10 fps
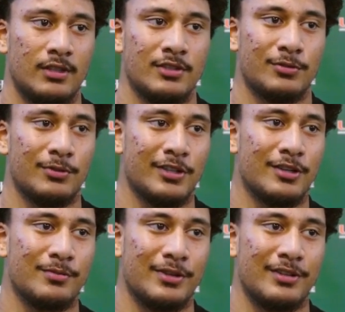This is a really
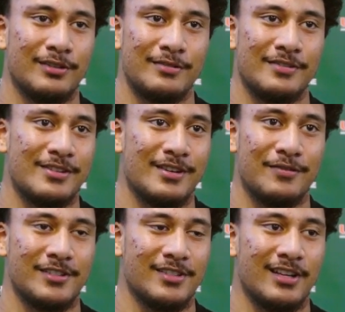competitive
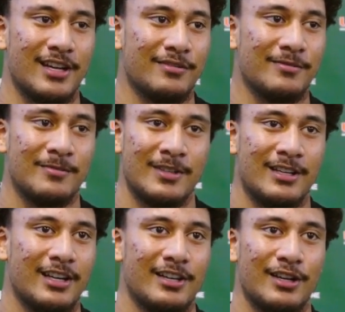offensive
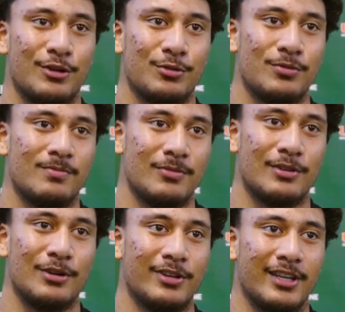line I go
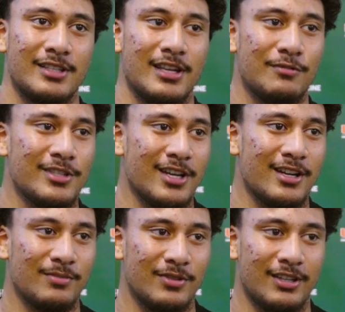against every
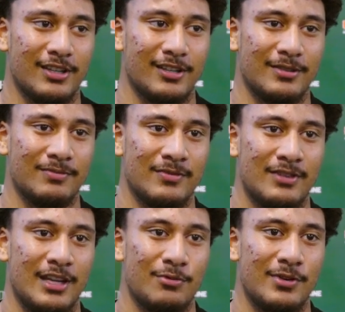time.
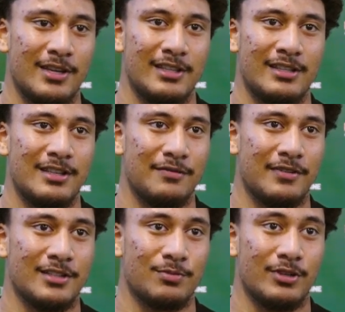They read the
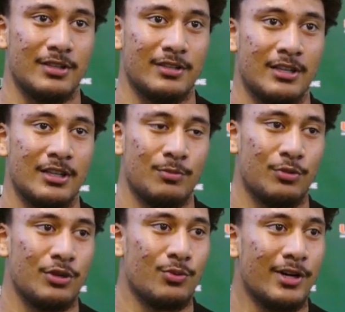defense pretty
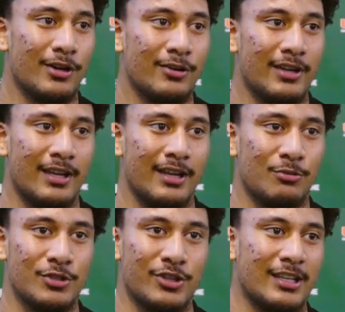well,
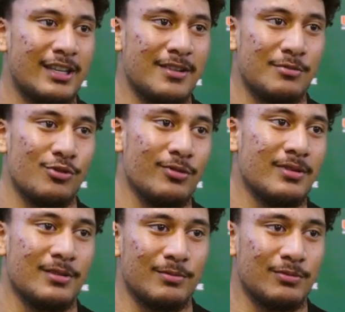and we try to give
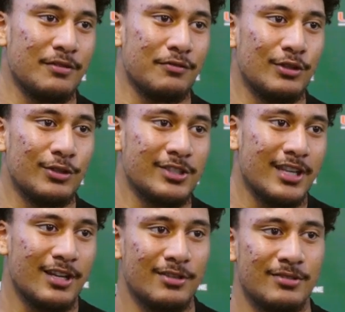them different looks
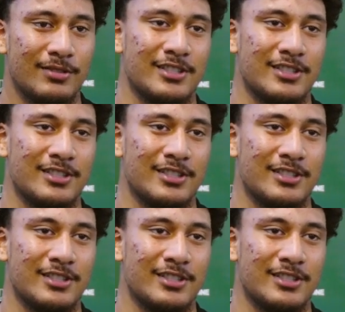now.